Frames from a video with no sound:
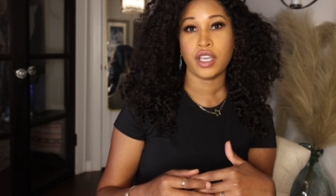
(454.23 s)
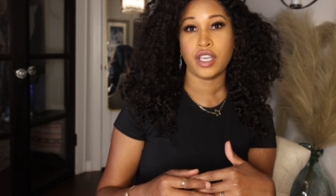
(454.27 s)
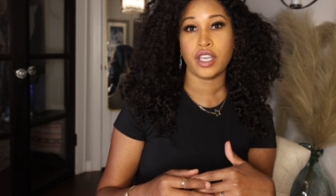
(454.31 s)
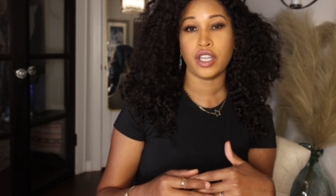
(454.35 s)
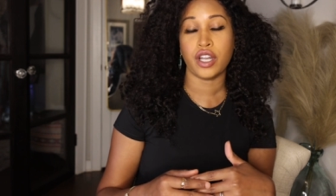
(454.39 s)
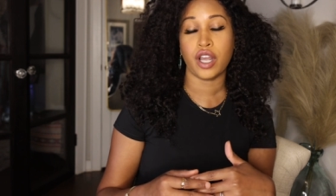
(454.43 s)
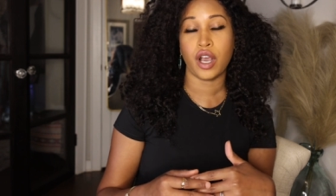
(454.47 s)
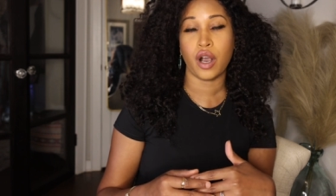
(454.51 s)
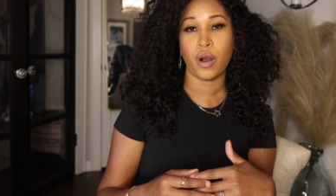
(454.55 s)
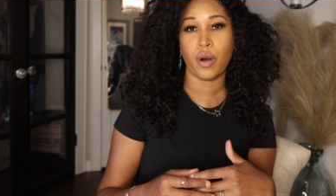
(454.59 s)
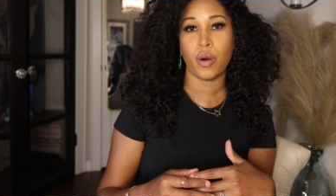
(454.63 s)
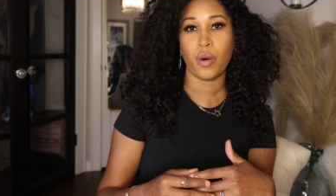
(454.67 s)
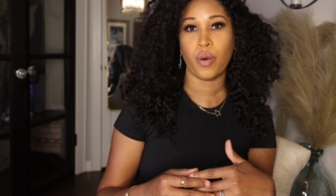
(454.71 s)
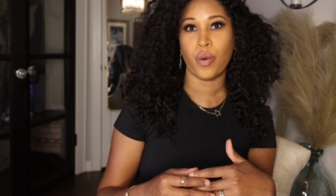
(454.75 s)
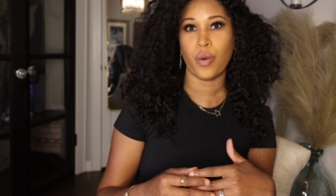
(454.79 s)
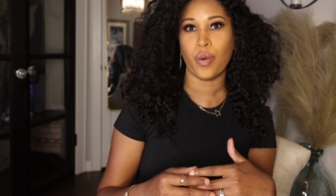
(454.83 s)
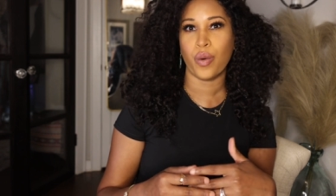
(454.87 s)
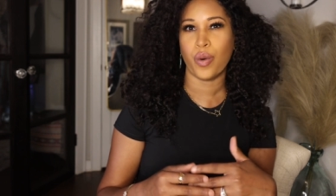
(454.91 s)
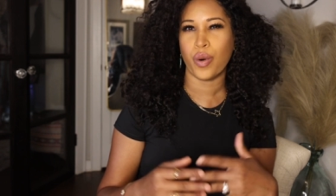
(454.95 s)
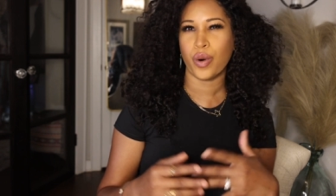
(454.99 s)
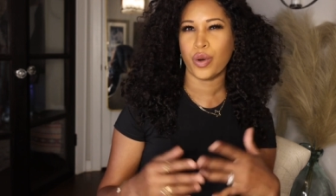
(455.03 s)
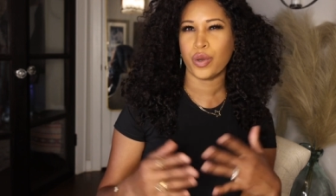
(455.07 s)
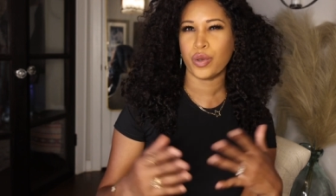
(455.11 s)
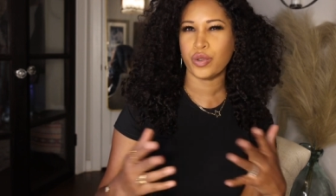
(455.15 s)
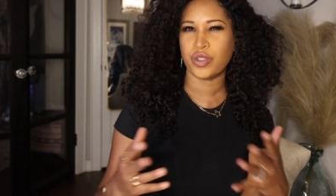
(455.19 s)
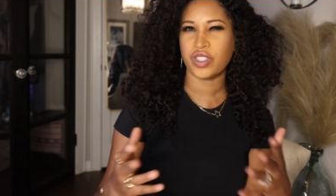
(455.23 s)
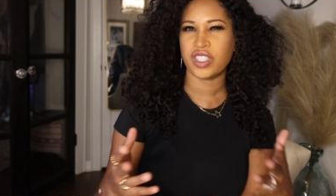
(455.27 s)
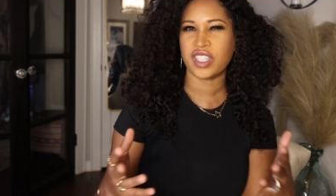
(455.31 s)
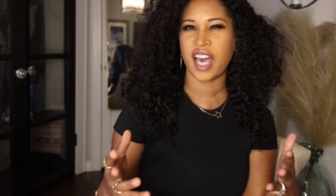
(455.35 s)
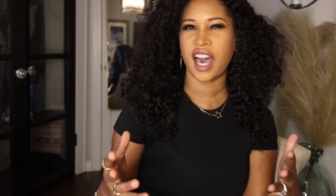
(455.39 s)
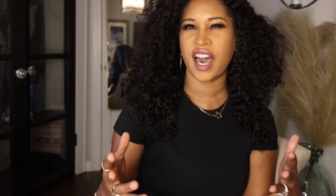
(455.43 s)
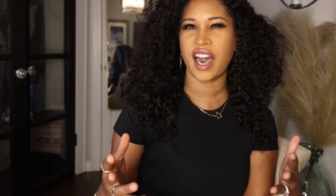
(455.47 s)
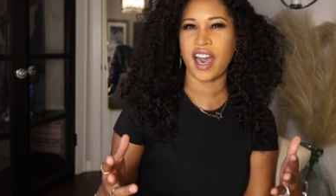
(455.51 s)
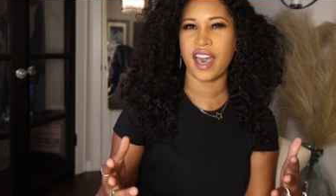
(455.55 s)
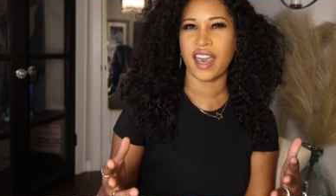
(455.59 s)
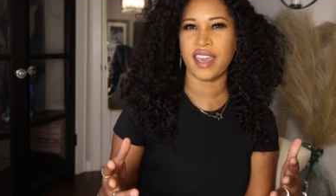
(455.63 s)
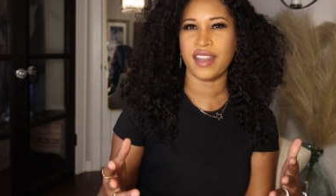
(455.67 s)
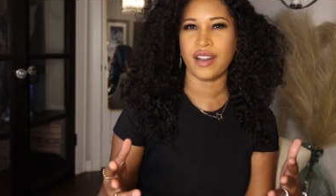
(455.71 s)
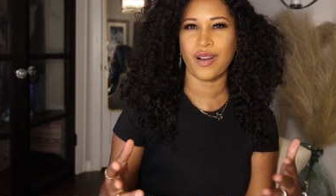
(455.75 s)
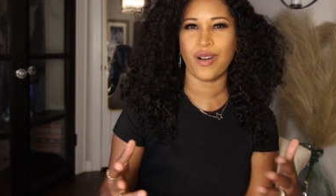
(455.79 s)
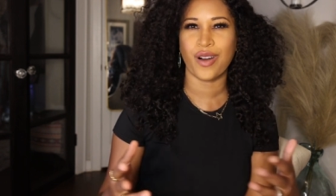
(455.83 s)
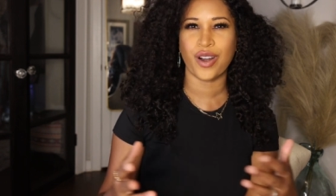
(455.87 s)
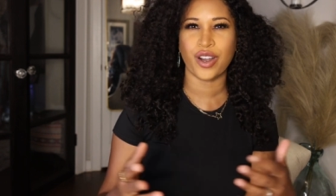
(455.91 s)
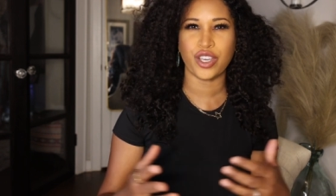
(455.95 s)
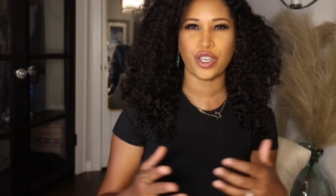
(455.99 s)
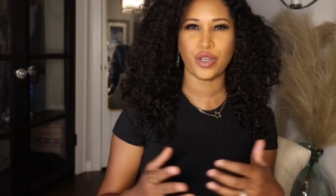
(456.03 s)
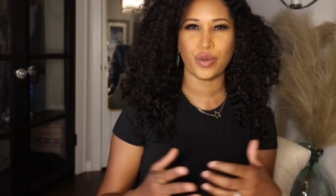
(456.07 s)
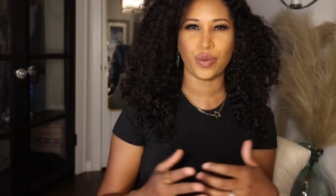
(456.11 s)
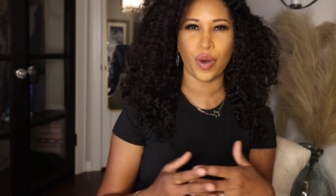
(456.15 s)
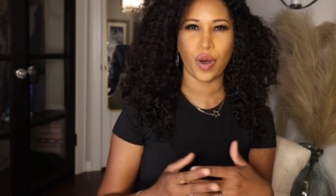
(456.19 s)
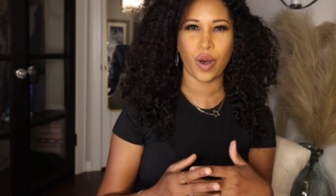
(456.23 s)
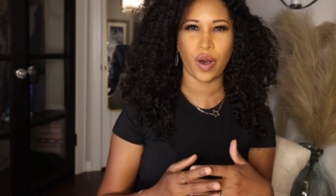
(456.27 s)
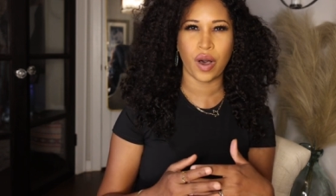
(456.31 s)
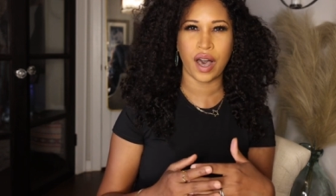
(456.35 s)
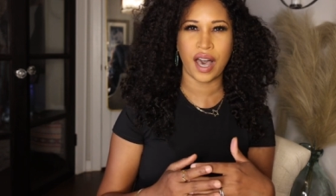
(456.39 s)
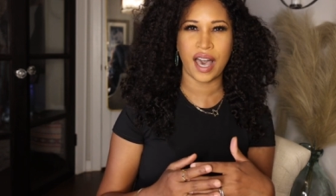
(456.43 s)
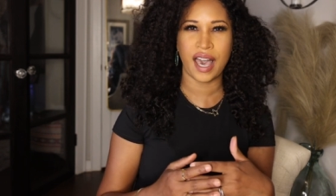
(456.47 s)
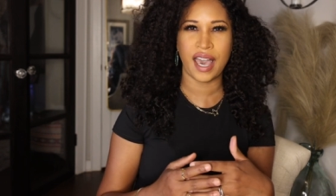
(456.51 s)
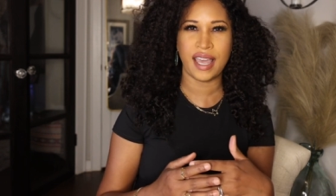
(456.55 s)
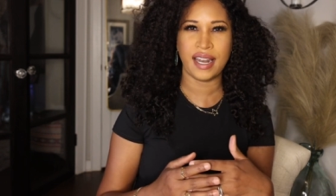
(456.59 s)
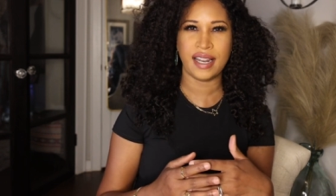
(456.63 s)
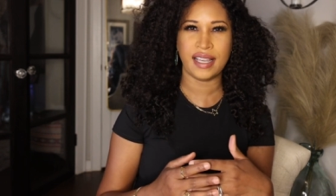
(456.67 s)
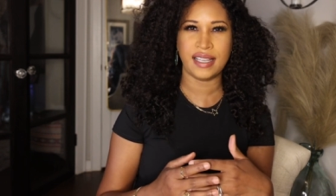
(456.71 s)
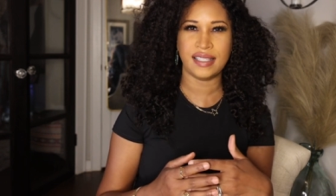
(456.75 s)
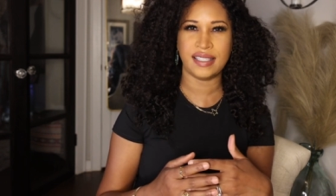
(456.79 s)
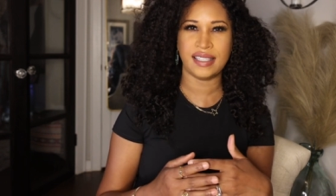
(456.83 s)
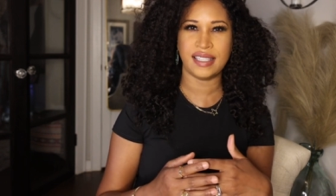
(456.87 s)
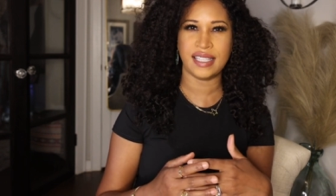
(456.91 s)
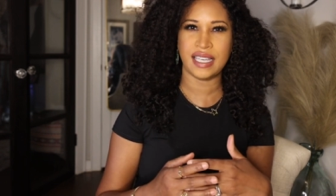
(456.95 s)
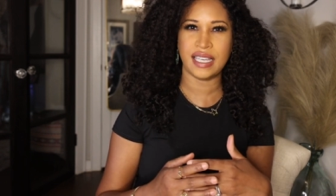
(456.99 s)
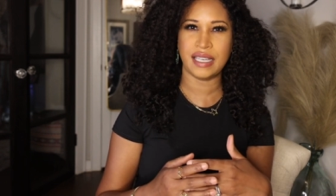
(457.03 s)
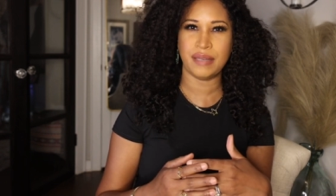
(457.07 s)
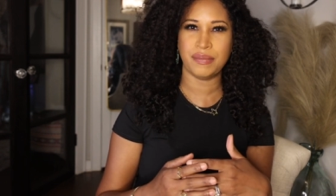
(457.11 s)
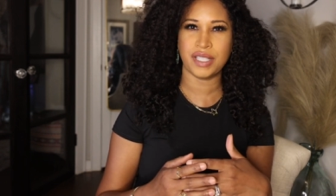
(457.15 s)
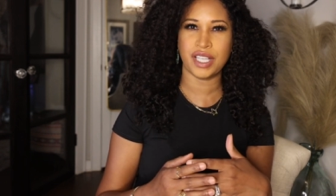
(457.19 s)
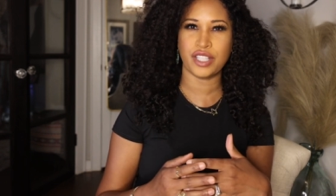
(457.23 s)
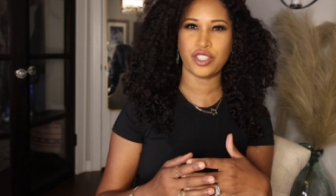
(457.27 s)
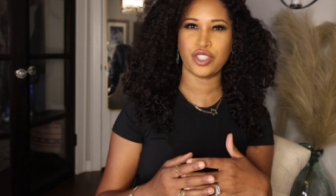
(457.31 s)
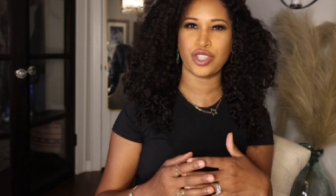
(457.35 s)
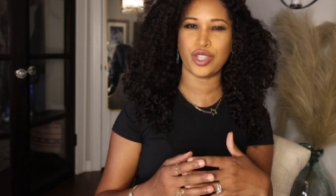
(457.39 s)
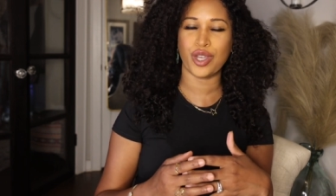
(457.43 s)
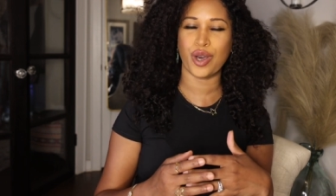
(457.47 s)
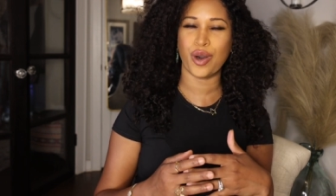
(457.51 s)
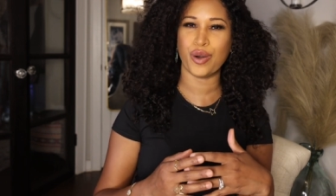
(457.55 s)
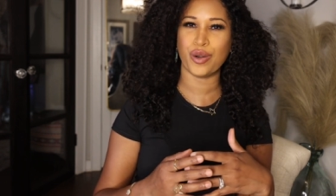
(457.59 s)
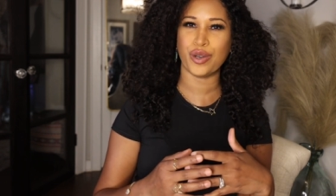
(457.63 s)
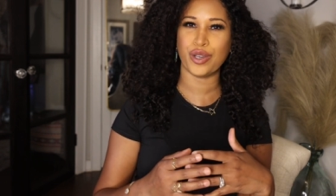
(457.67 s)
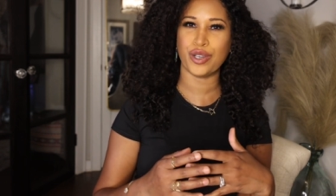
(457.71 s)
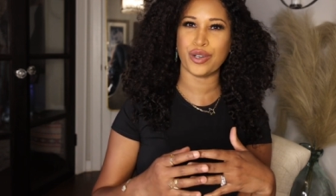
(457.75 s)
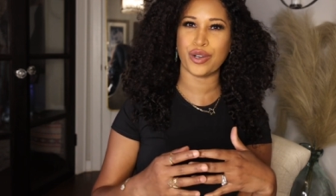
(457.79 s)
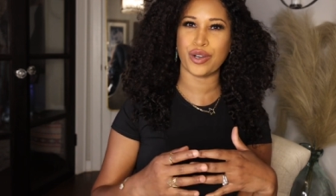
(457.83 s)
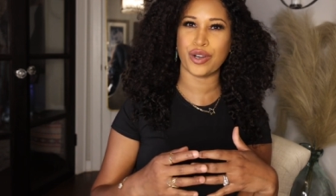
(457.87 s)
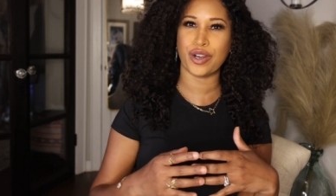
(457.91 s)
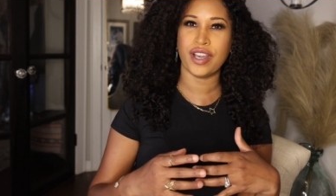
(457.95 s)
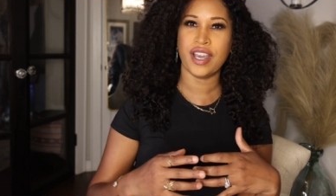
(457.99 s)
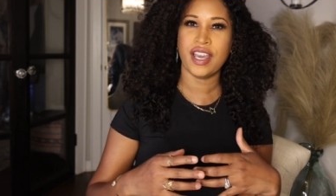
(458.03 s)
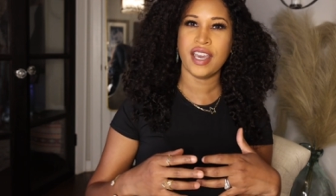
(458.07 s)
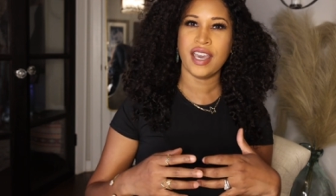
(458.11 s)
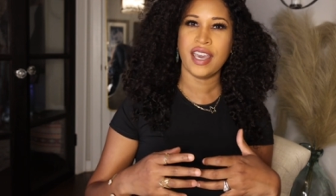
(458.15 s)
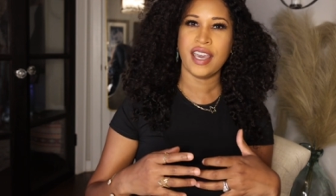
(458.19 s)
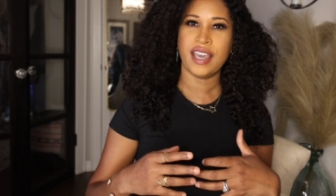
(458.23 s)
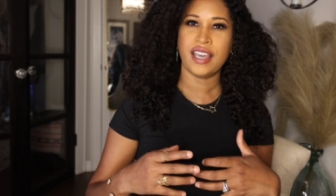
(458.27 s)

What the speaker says: you know, whose side are you on? It seems as though you're